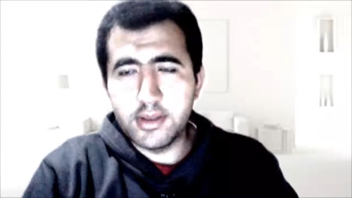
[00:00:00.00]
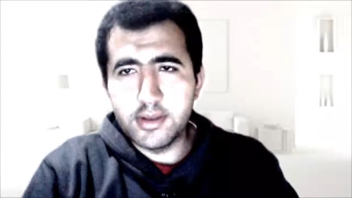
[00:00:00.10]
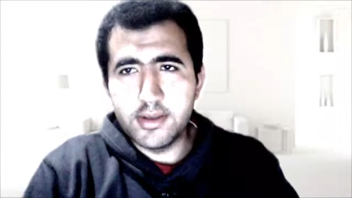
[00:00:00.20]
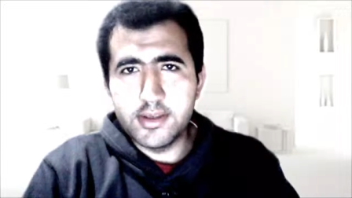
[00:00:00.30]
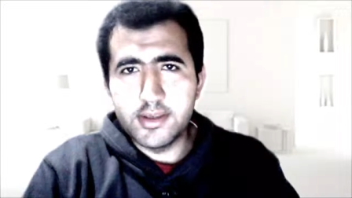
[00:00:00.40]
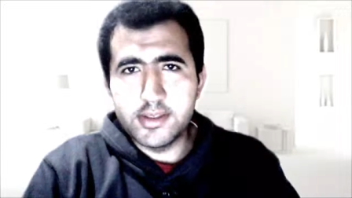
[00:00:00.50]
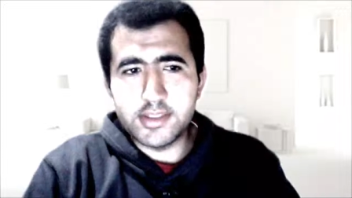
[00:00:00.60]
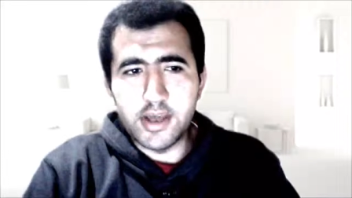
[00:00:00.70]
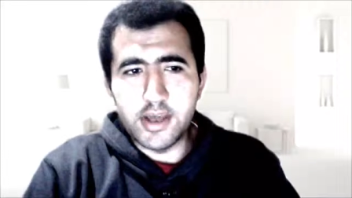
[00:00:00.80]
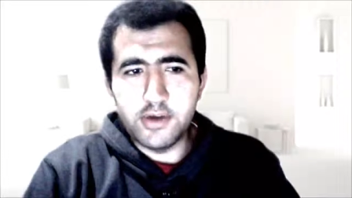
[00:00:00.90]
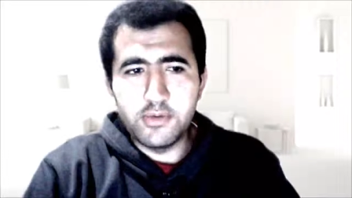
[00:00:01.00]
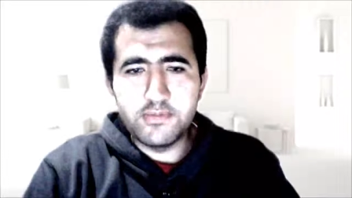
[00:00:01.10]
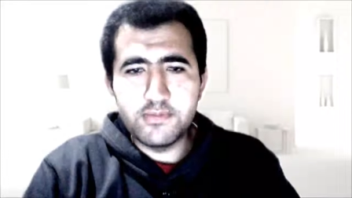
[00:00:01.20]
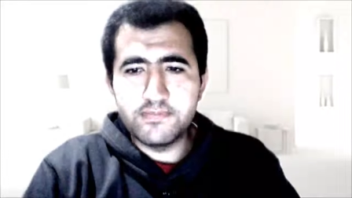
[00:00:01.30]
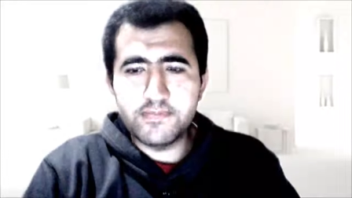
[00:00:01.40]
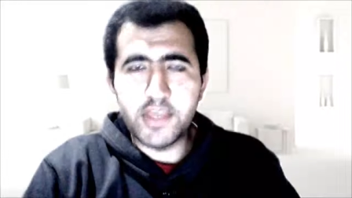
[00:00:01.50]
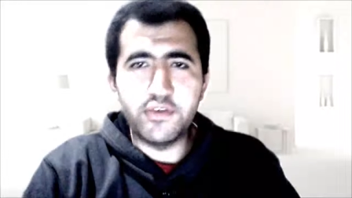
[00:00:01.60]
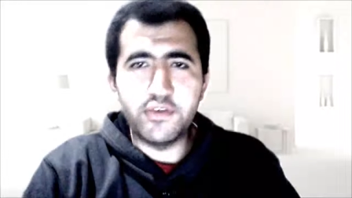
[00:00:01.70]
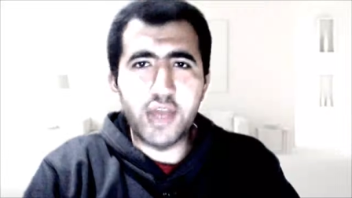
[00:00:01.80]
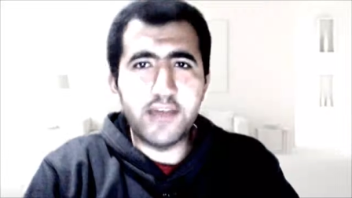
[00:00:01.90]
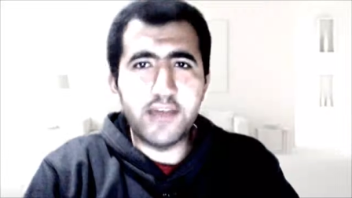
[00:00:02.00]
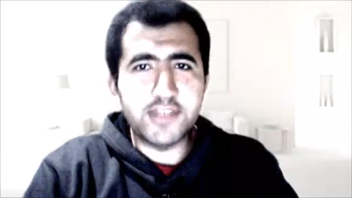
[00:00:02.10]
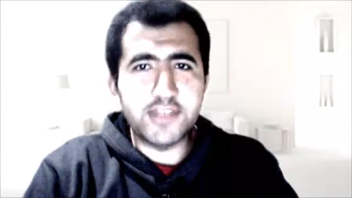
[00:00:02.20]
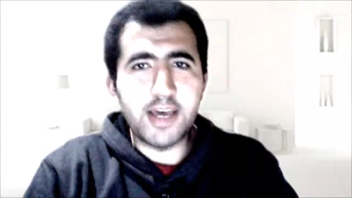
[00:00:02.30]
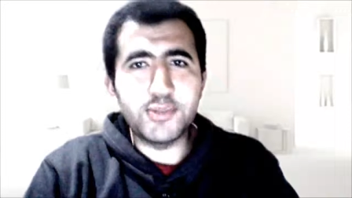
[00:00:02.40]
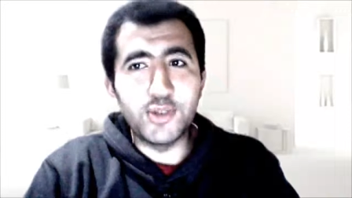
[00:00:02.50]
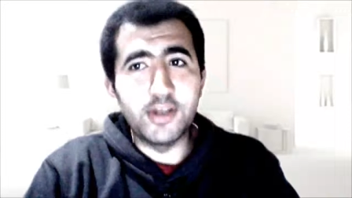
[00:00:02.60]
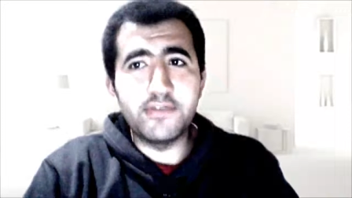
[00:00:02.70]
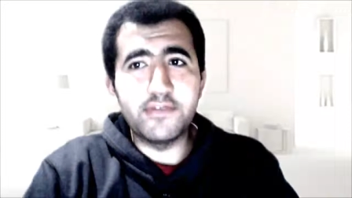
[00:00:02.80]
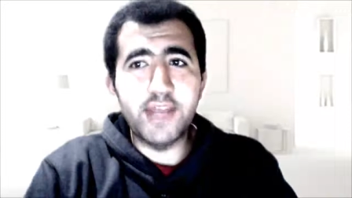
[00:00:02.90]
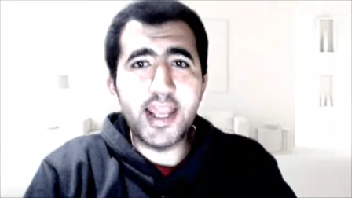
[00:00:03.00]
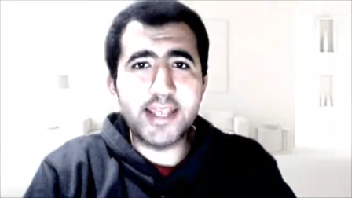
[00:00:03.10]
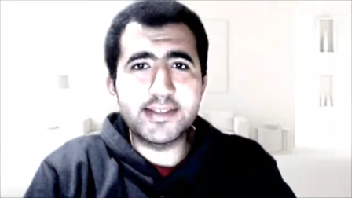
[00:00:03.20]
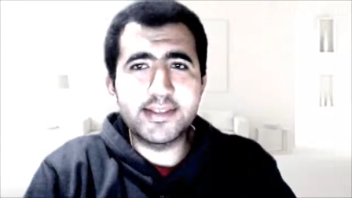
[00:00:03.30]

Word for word: So if you don't have time to learn phonetics,